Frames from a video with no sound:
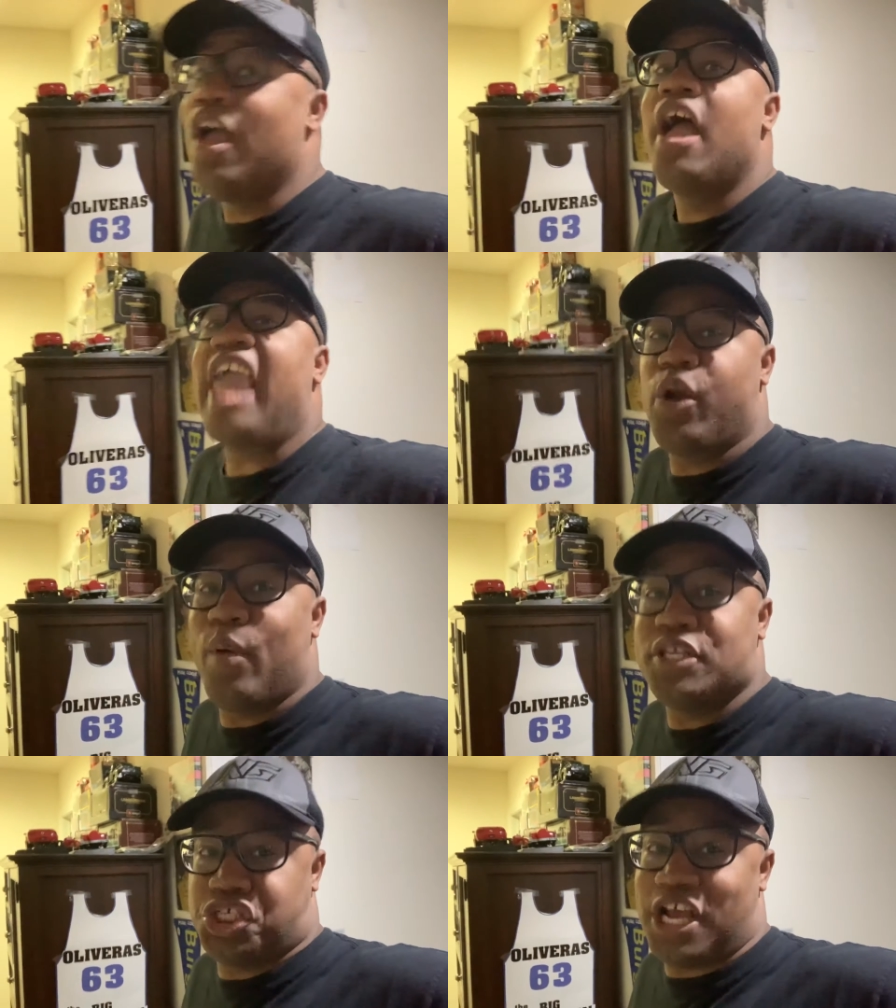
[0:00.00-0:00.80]
Can
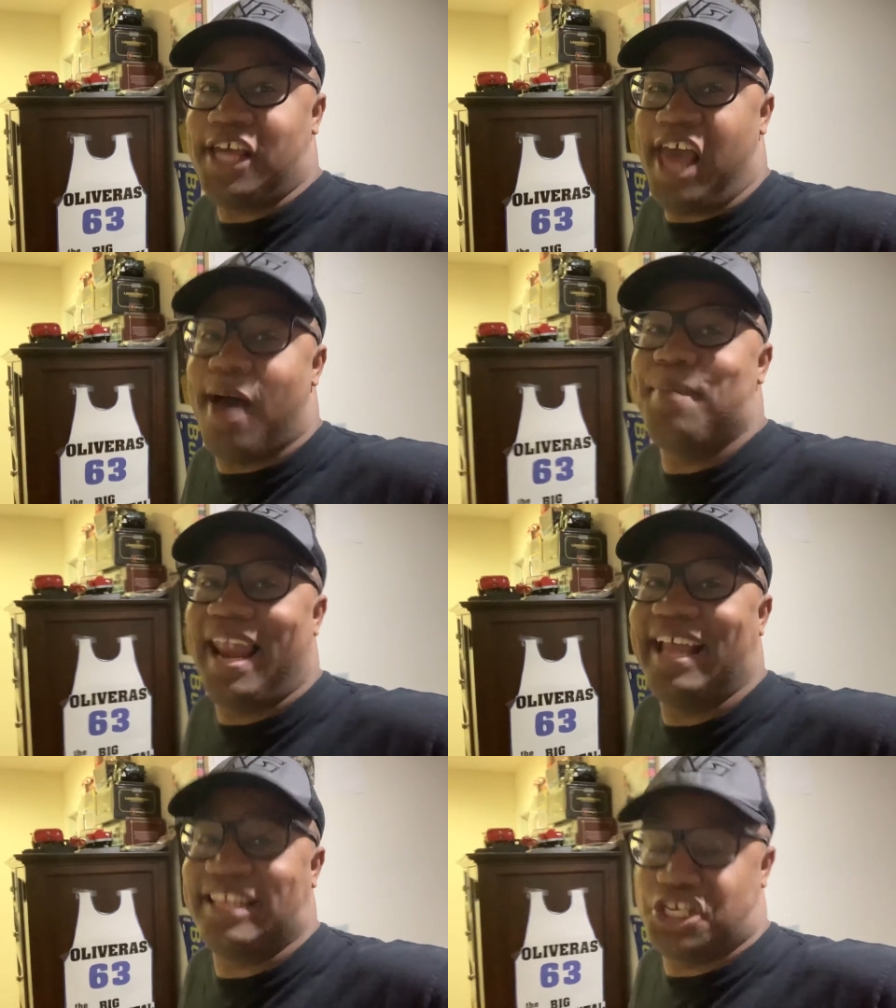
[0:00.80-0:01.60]
Winston Cup be
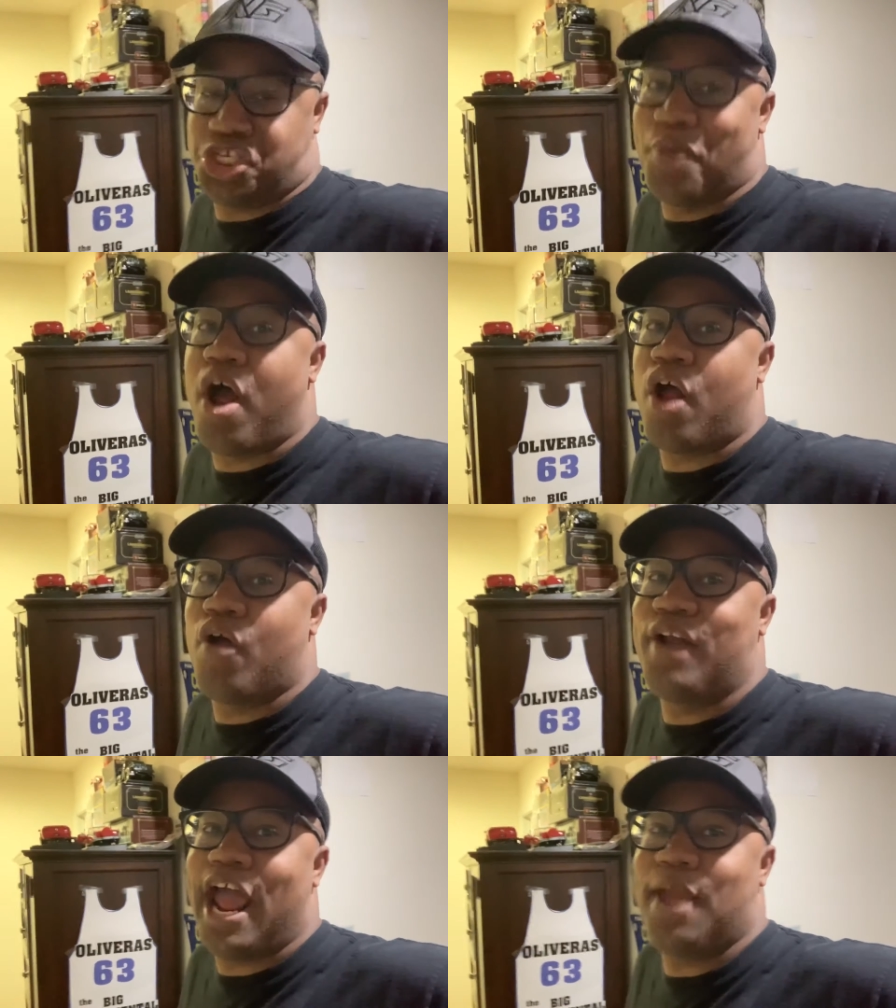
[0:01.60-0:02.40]
like this tomorrow
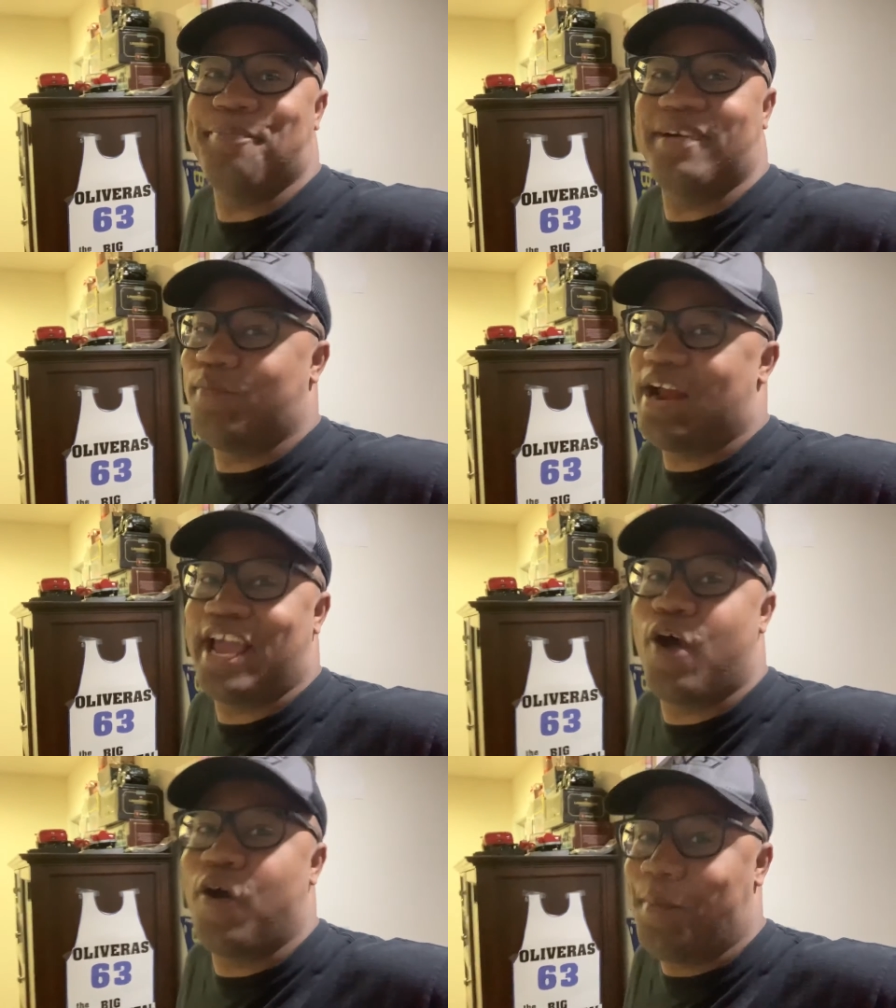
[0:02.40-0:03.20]
night? But when I
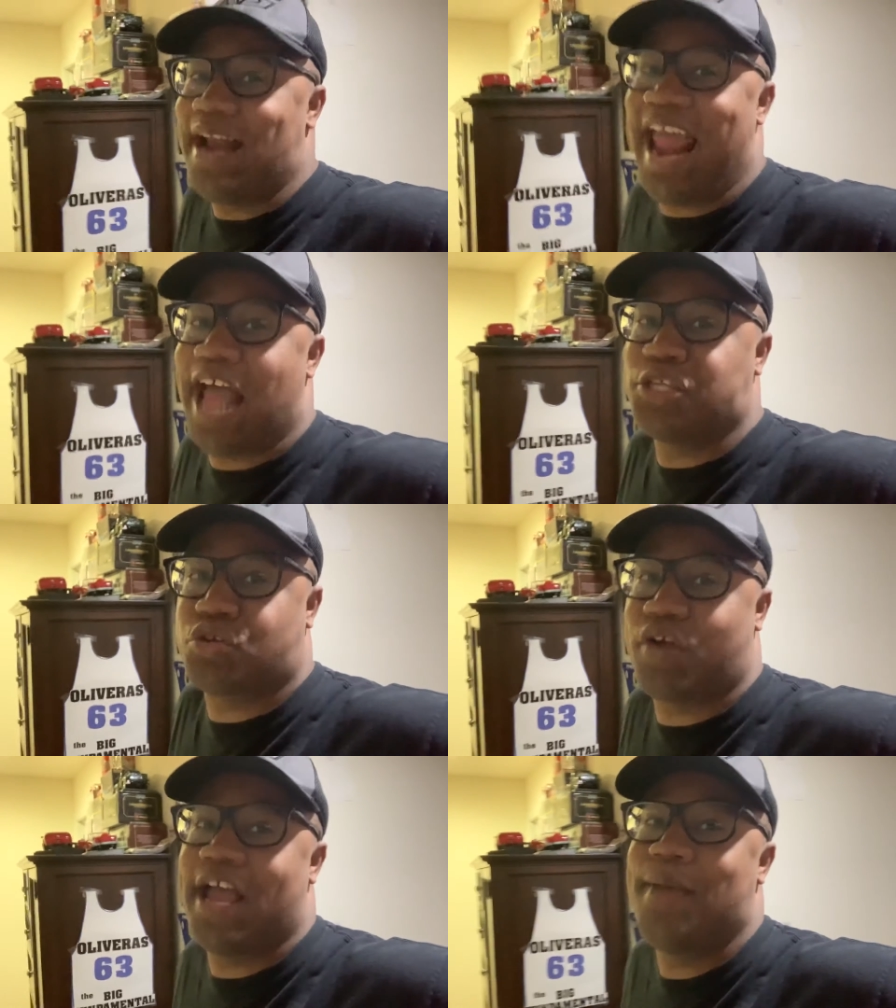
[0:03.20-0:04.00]
go to my dad's
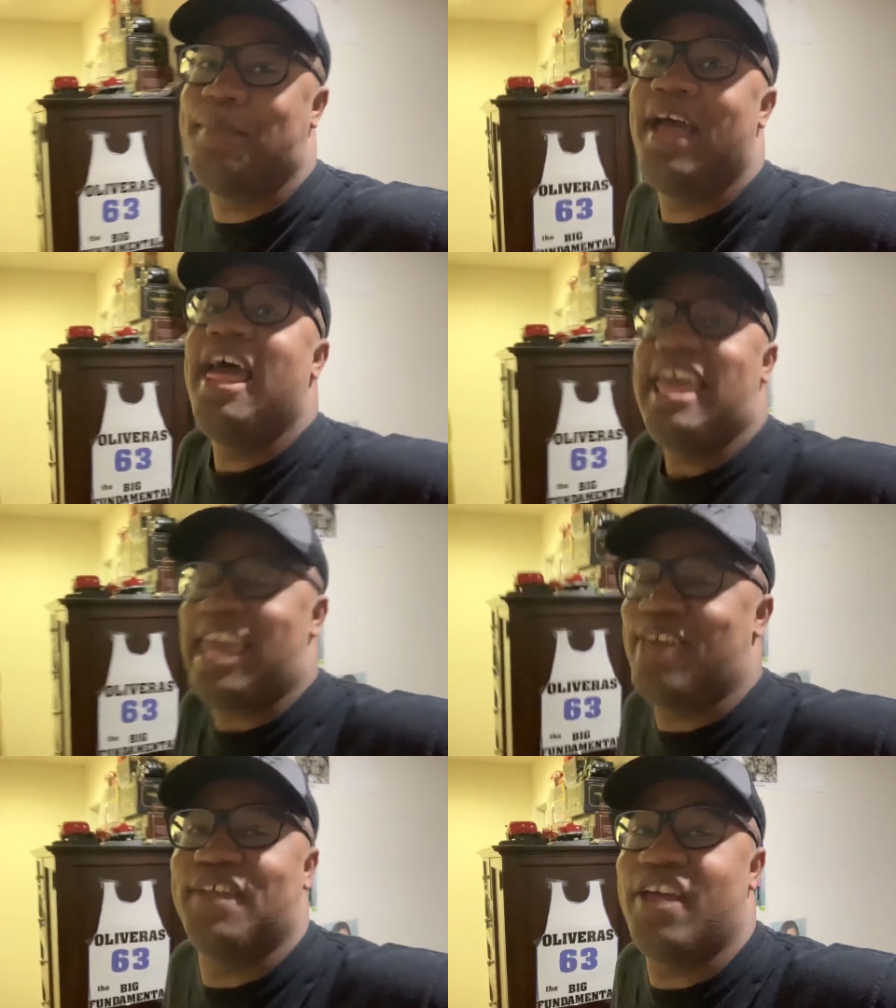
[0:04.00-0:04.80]
crib,
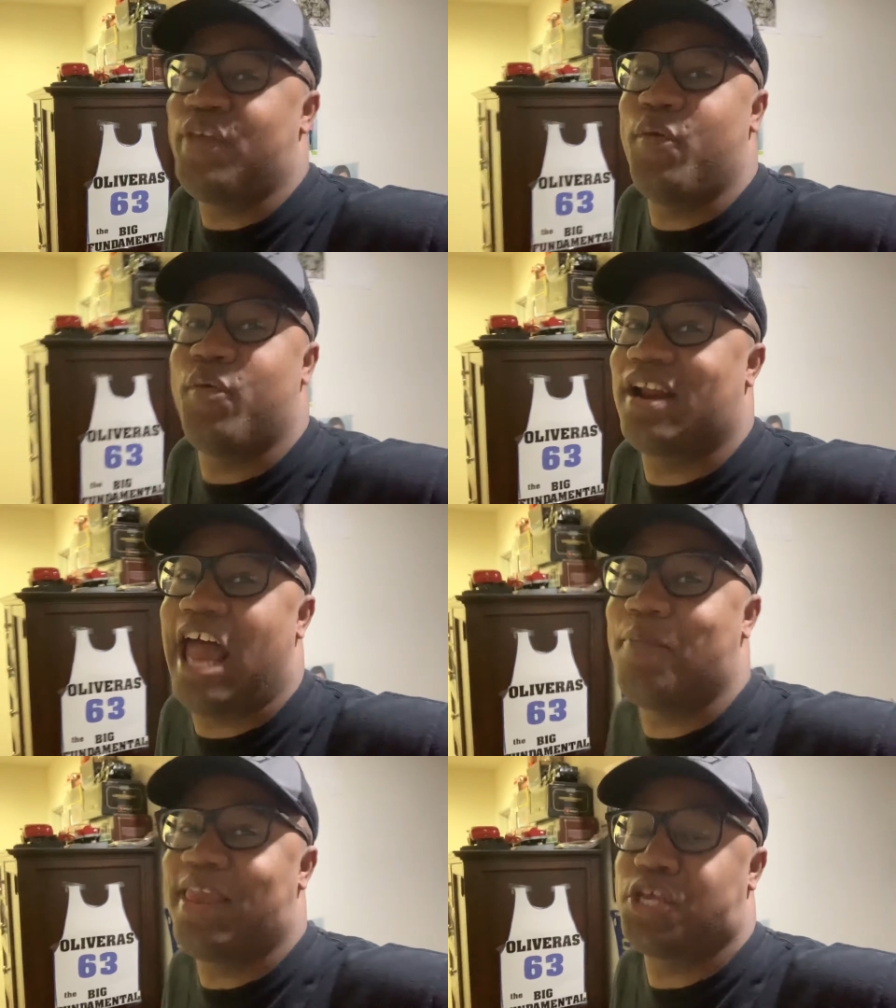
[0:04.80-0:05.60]
even if he would
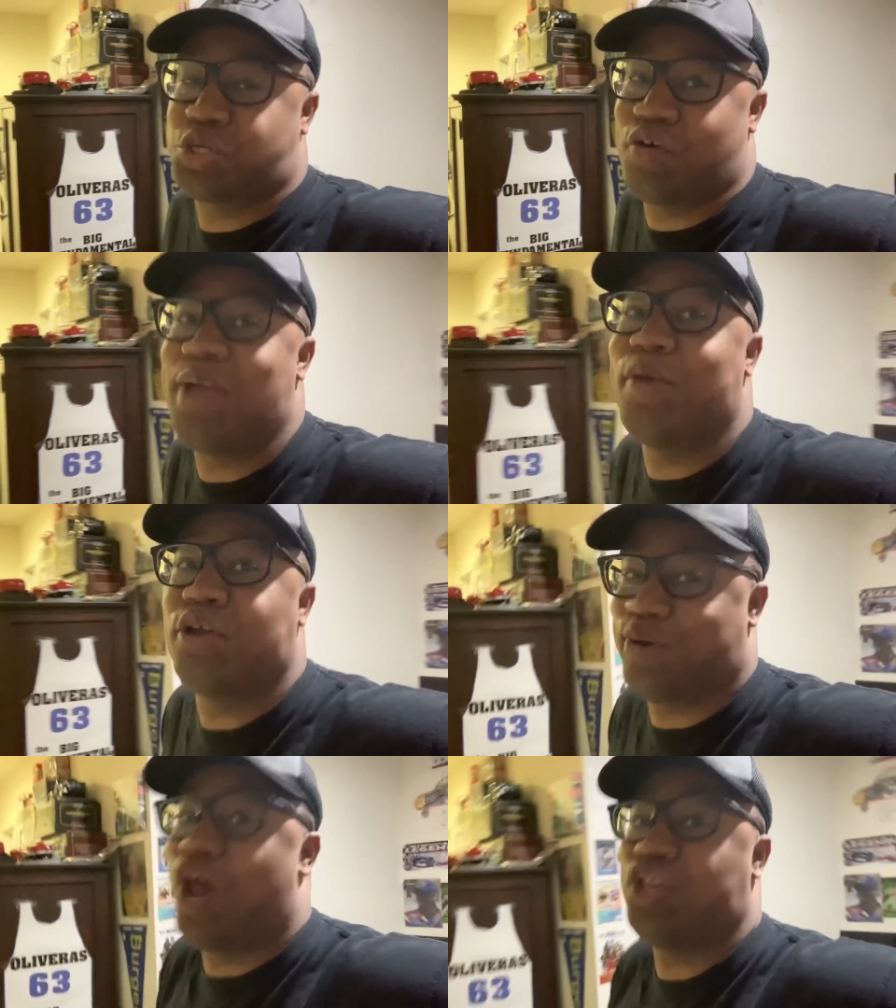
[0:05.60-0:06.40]
allow me to scream, which
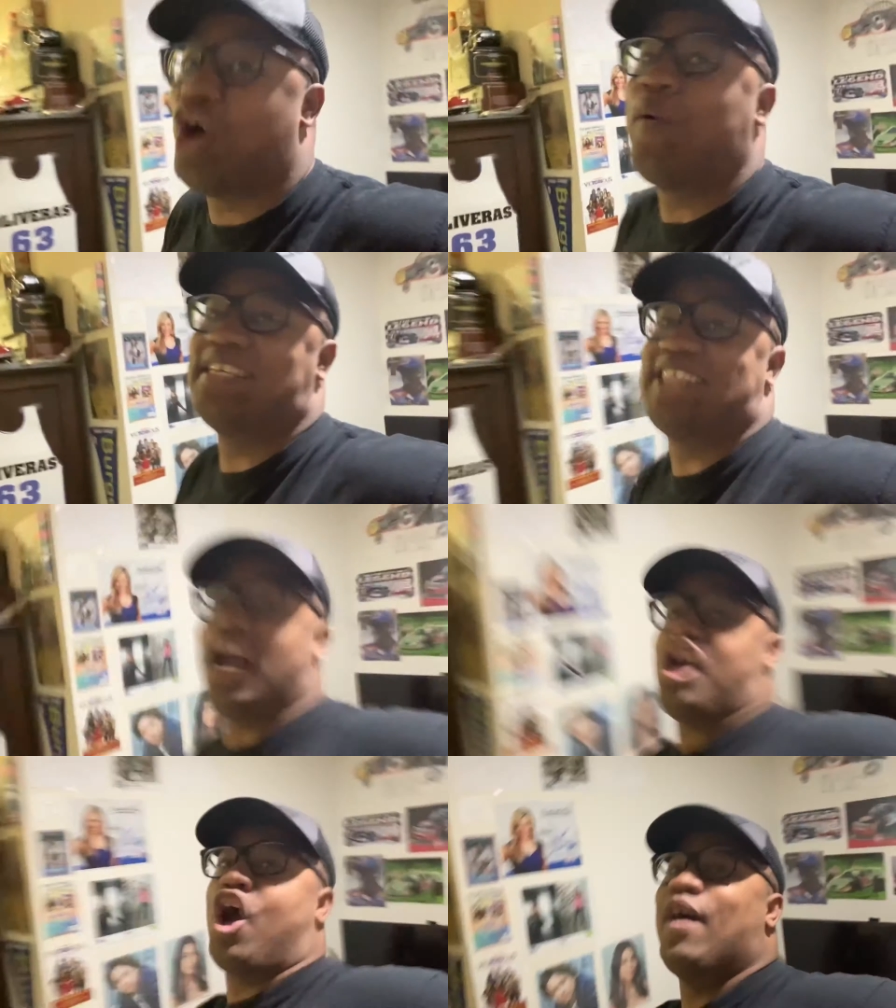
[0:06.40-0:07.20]
we don't know he's
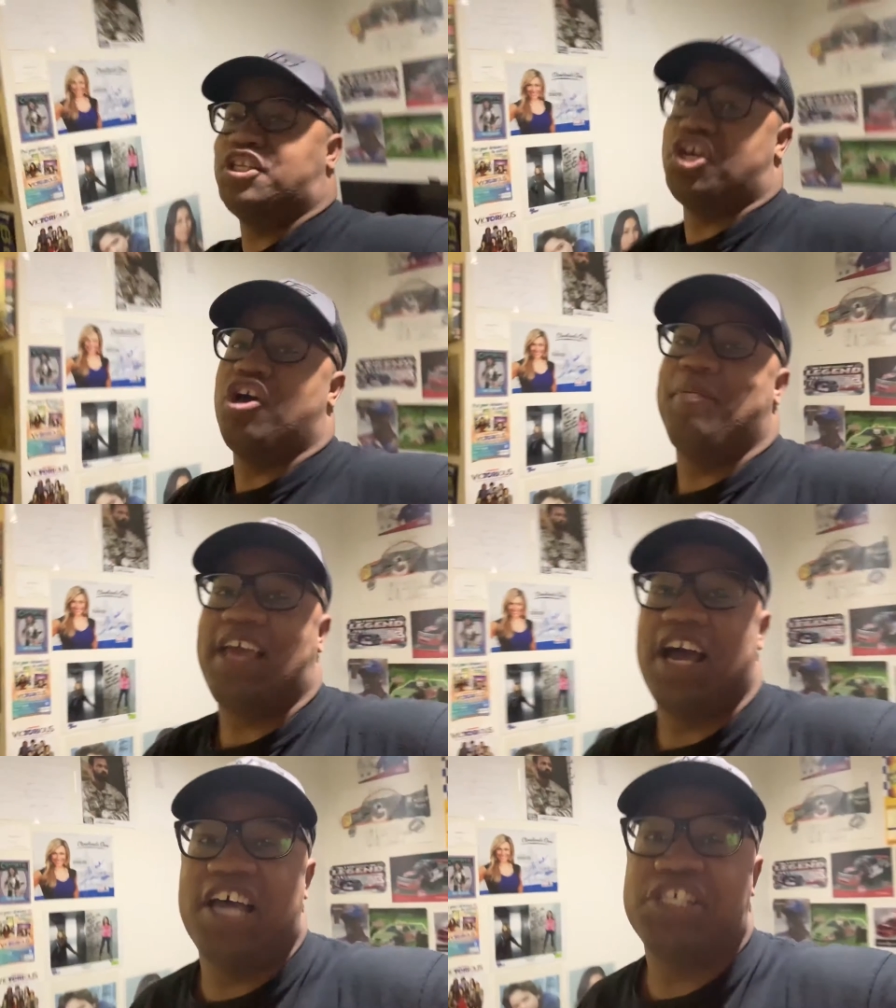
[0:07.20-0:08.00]
not going to
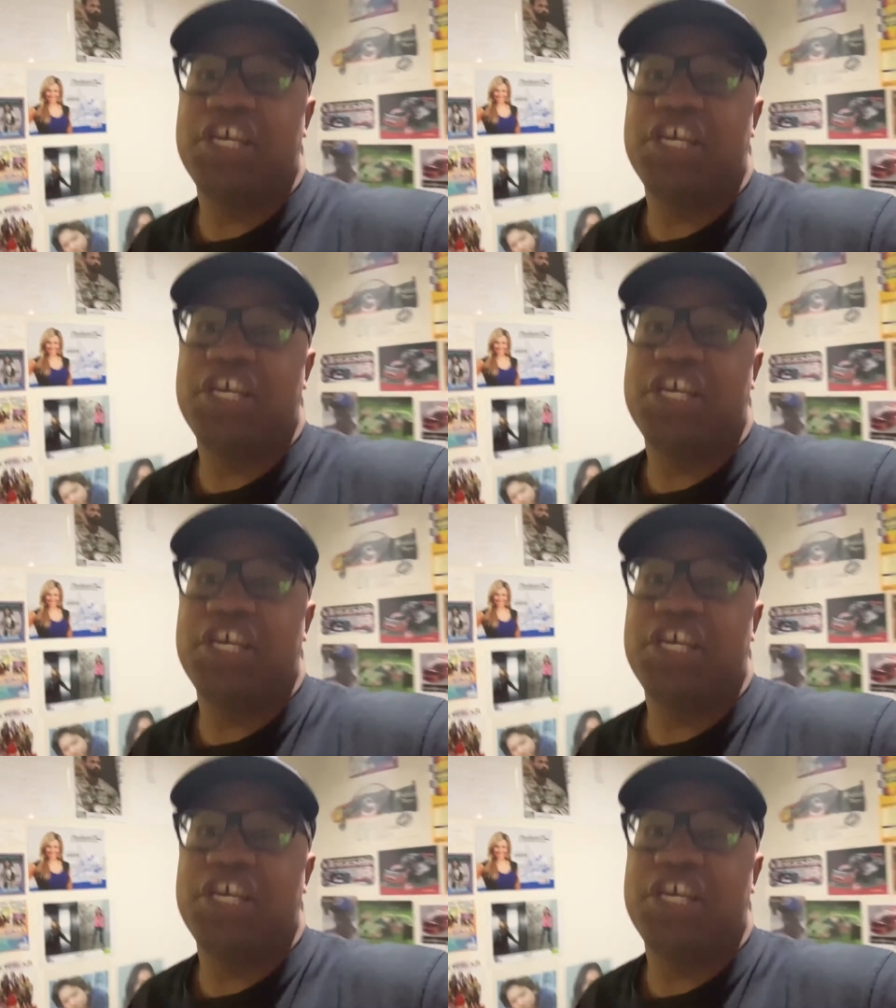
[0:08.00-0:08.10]
because